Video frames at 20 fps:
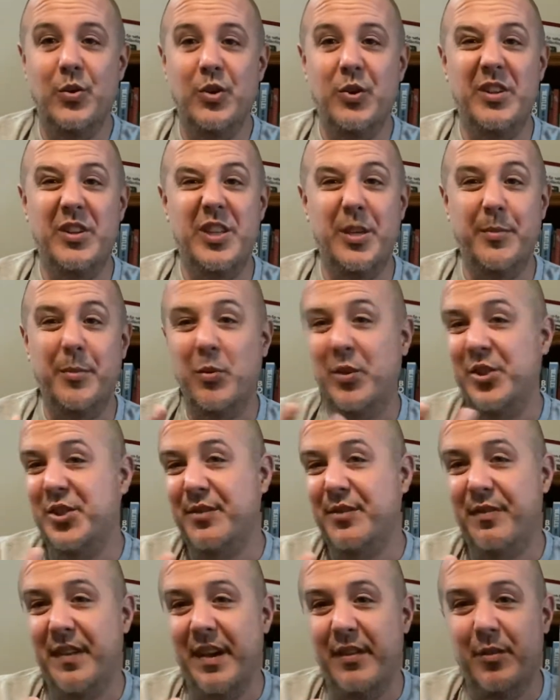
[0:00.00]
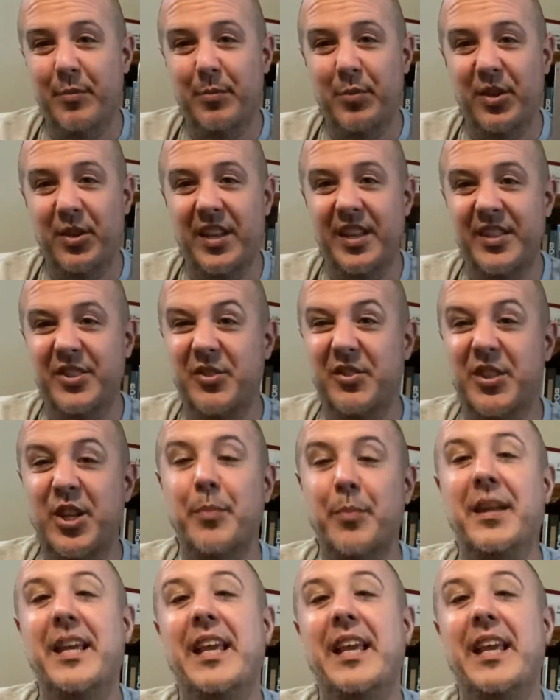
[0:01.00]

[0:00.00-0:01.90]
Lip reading: You can tell me what your favorite book is. You can tell me